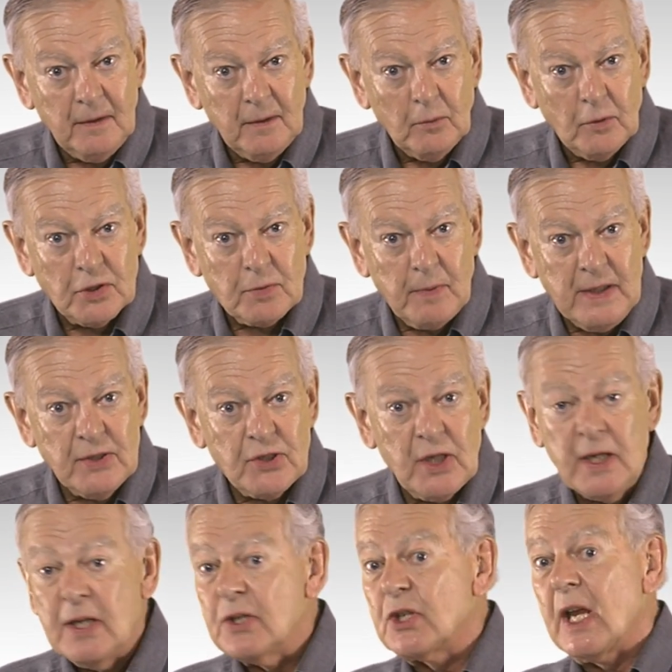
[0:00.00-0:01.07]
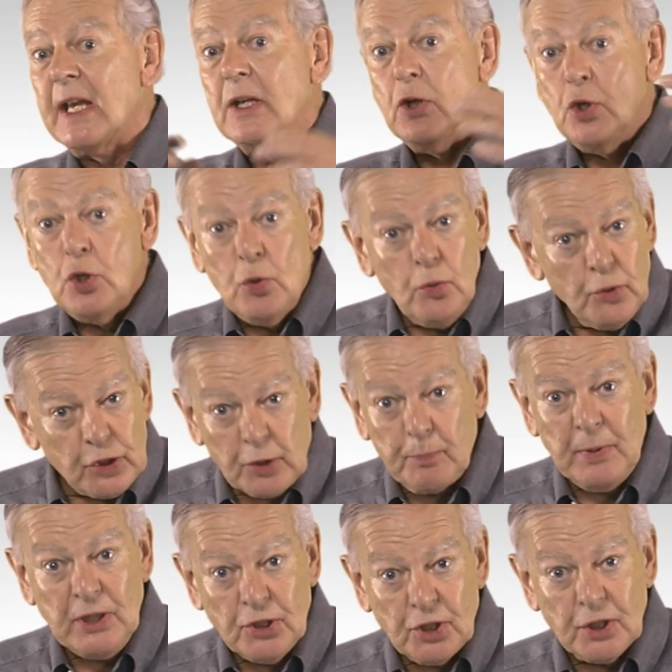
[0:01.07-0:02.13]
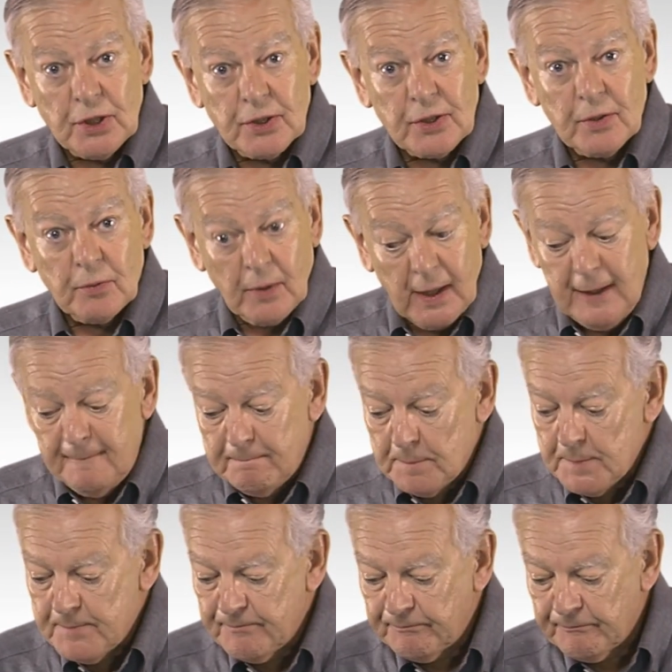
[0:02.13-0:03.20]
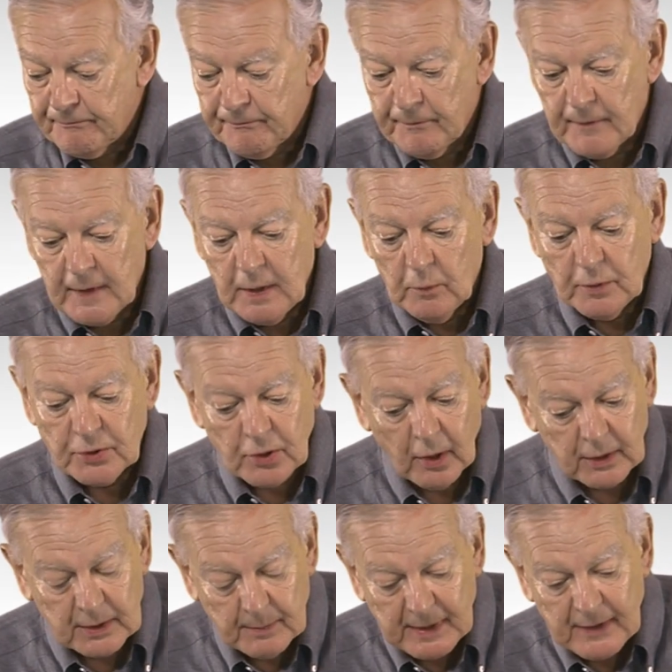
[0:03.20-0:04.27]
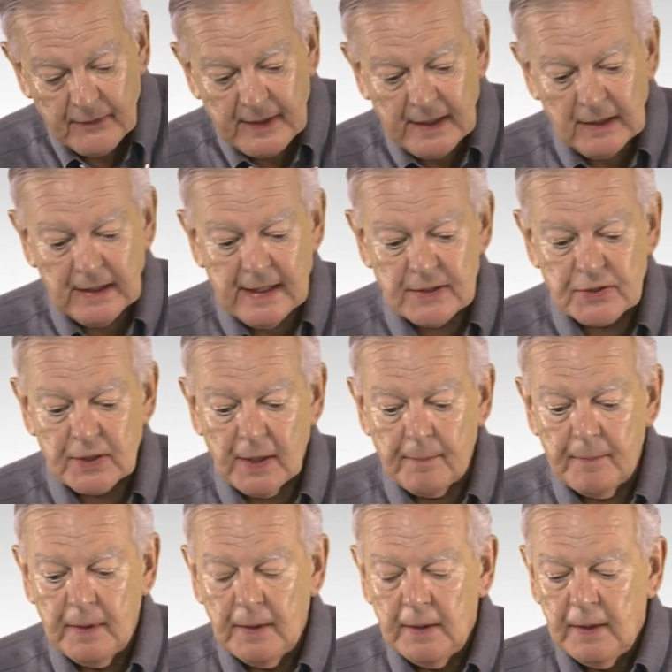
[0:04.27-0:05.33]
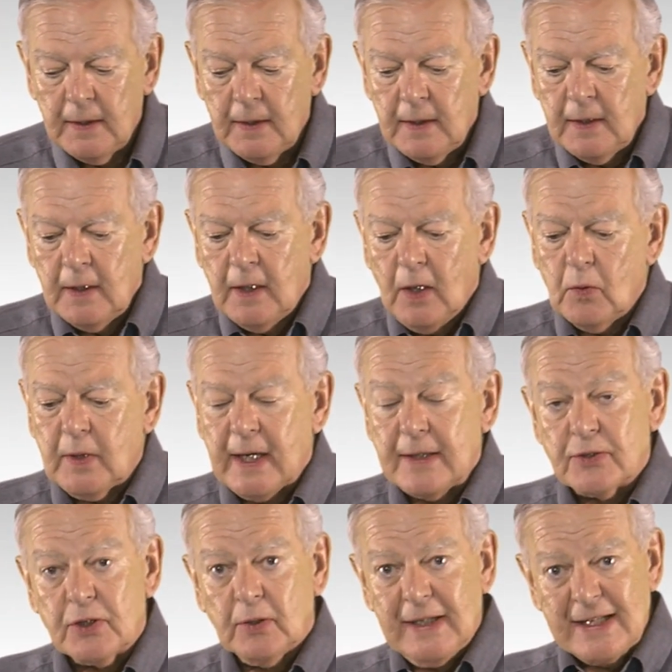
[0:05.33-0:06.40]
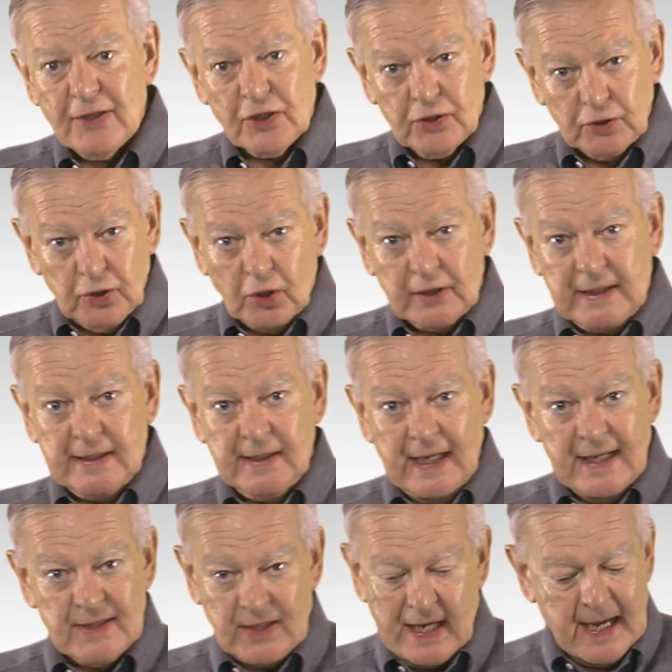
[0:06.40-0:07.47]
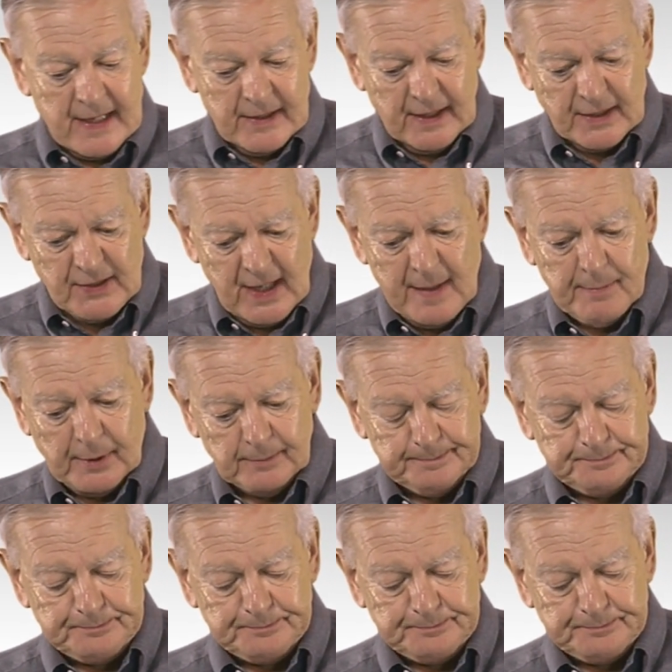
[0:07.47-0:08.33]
which means it is a new species, right? We talked about that last time. Okay, so let's look at an example.